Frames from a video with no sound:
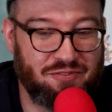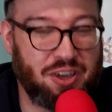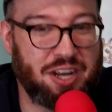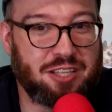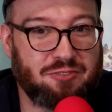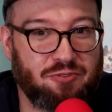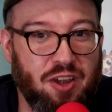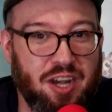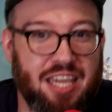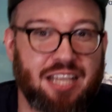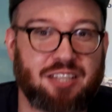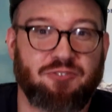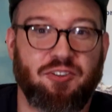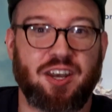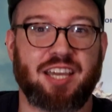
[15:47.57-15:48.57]
But it's funny.
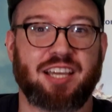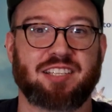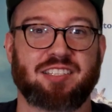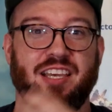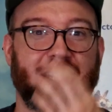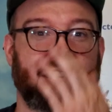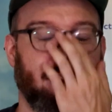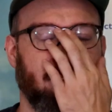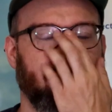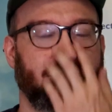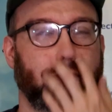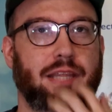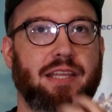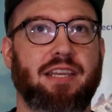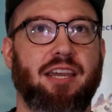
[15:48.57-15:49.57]
It's funny because, like,
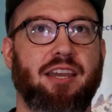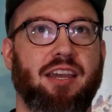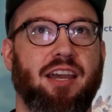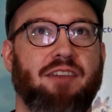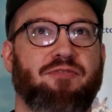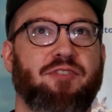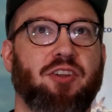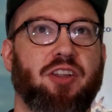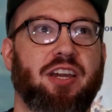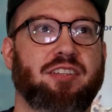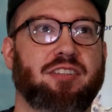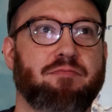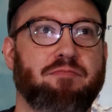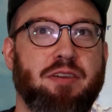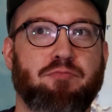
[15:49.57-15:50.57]
I feel like
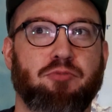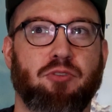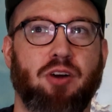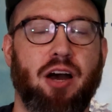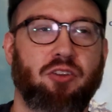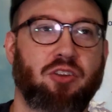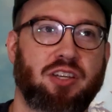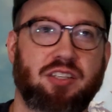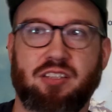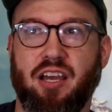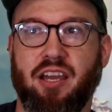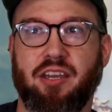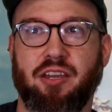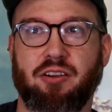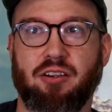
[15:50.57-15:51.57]
some people, at least
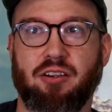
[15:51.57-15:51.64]
I